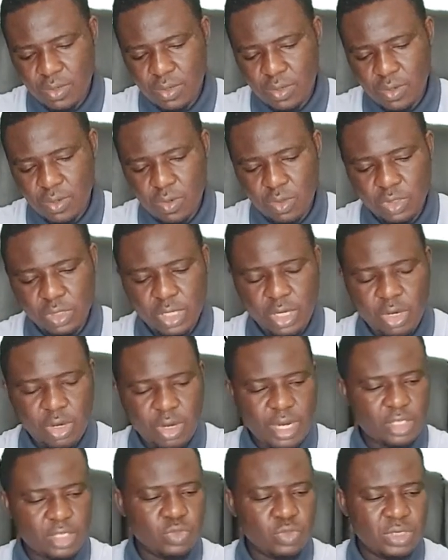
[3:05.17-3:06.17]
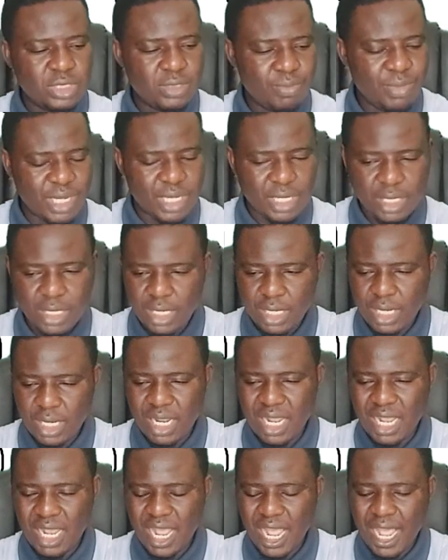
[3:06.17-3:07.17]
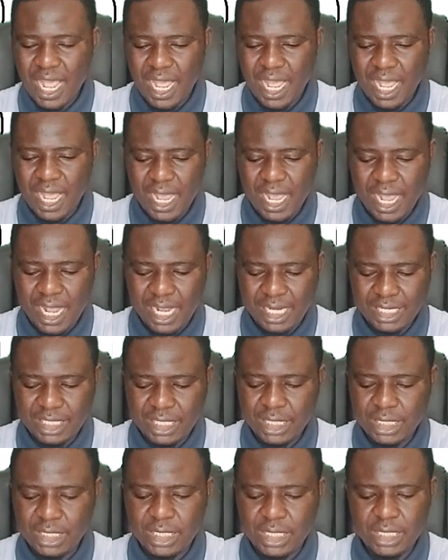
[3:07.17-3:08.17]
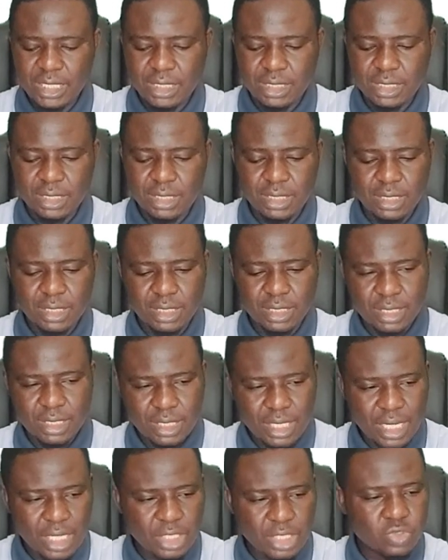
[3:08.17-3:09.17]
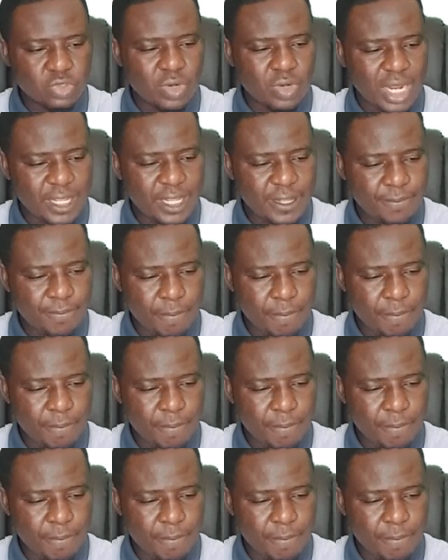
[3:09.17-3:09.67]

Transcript: or 320 men attended that rally.